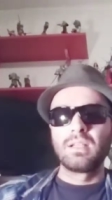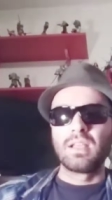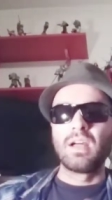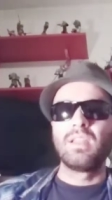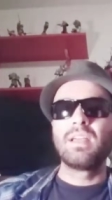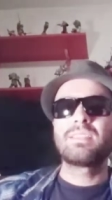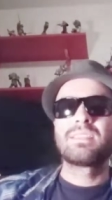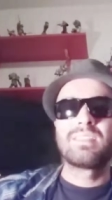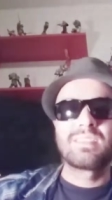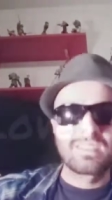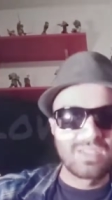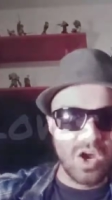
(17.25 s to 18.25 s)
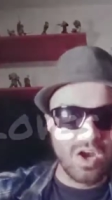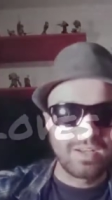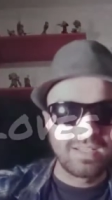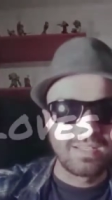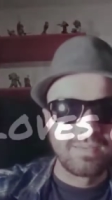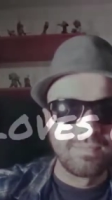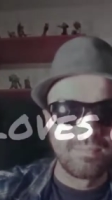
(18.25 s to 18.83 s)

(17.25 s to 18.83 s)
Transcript: Now let's get started.